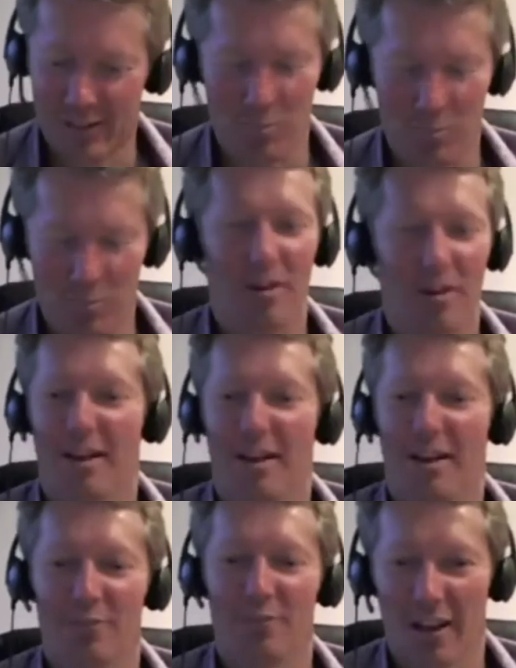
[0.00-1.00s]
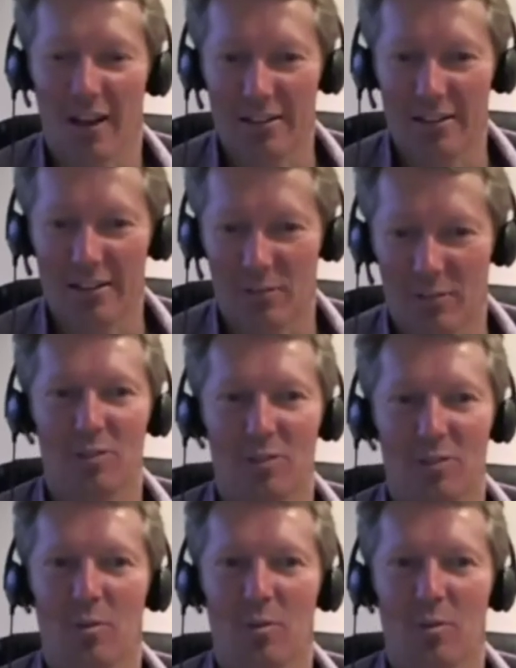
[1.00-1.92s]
book I could find, and it was book